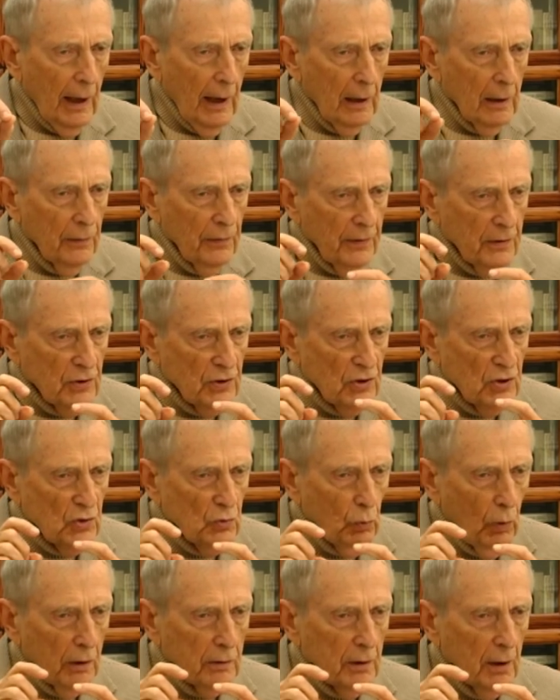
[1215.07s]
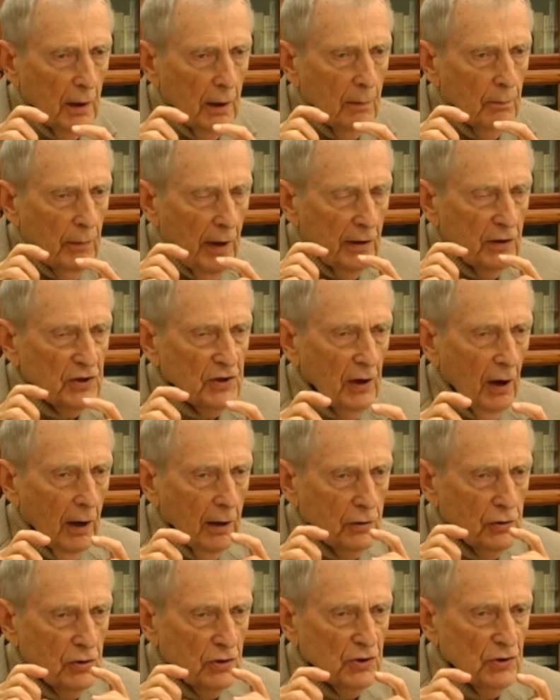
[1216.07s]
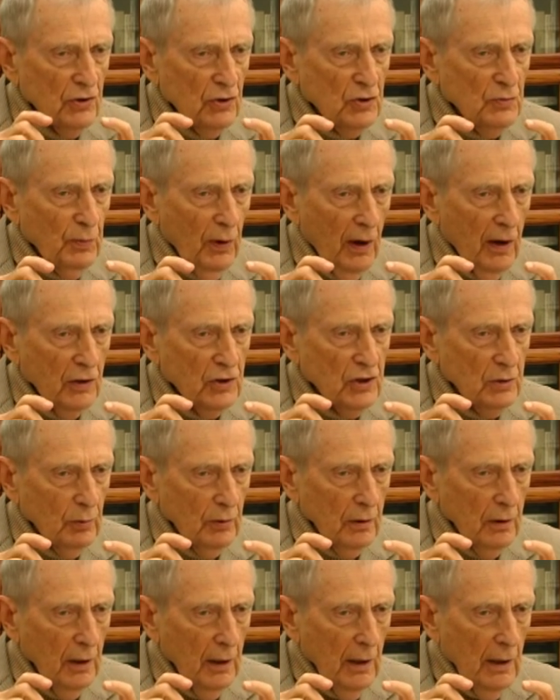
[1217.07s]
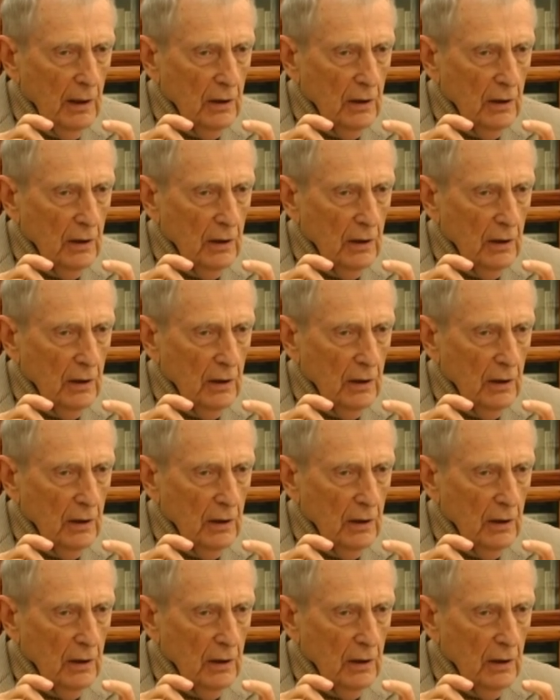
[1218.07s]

and this is what makes consciousness possible.